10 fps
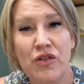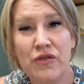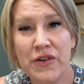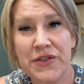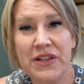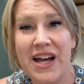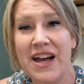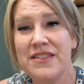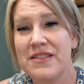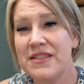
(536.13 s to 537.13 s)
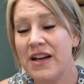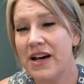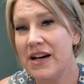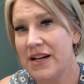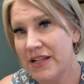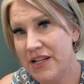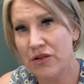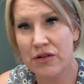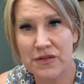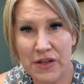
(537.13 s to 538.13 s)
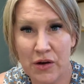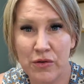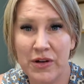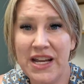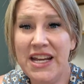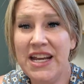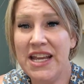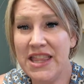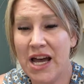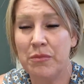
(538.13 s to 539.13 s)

over the last year or so in that